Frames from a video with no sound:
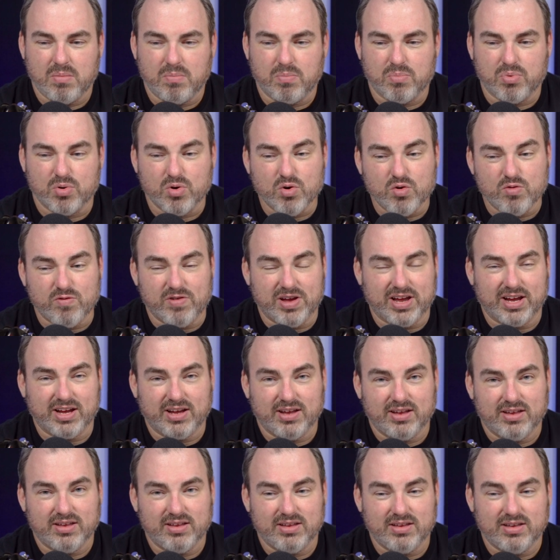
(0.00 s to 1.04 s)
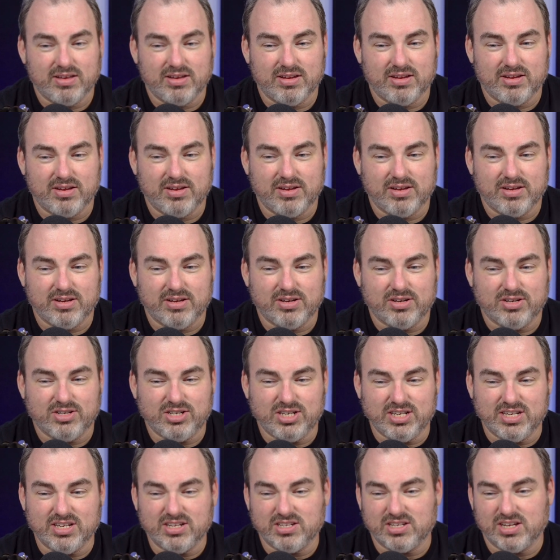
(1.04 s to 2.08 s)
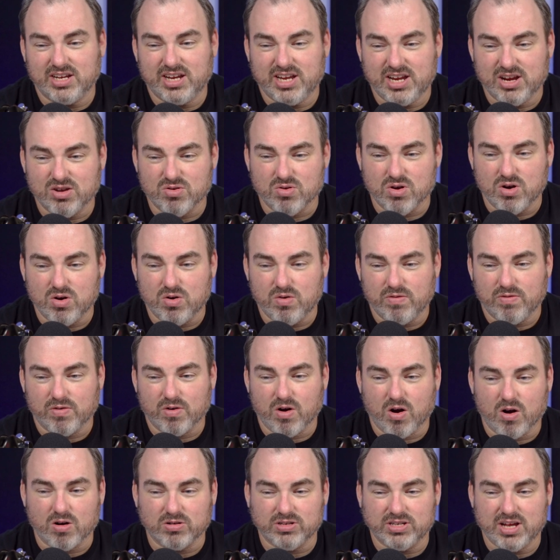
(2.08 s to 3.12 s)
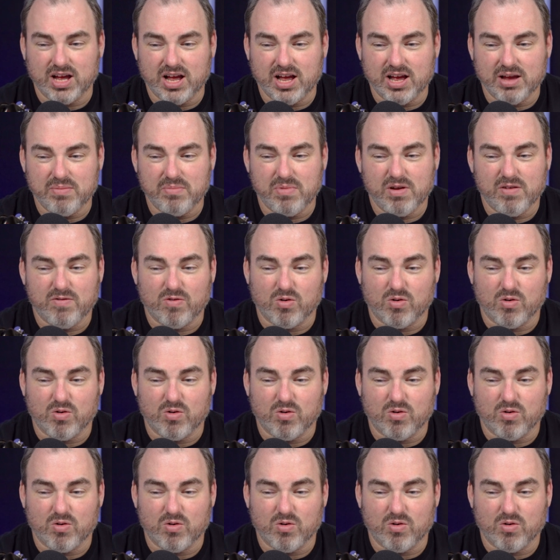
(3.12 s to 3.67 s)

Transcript: Proving she is a hero for our time,